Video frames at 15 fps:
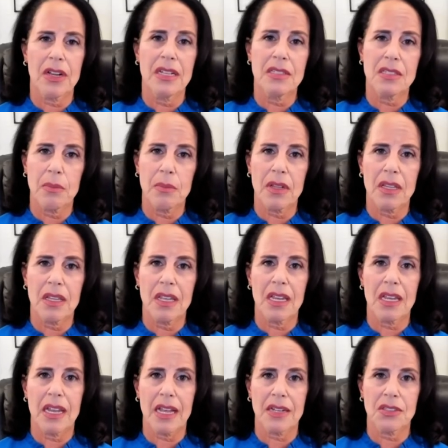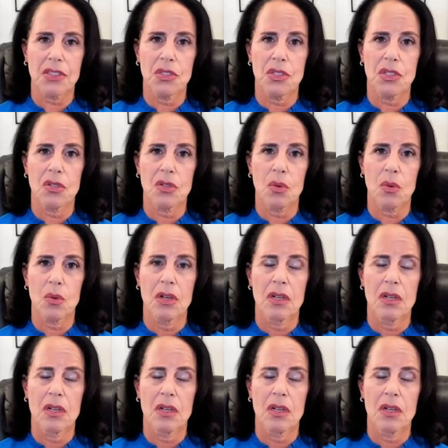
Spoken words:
intimately connected to.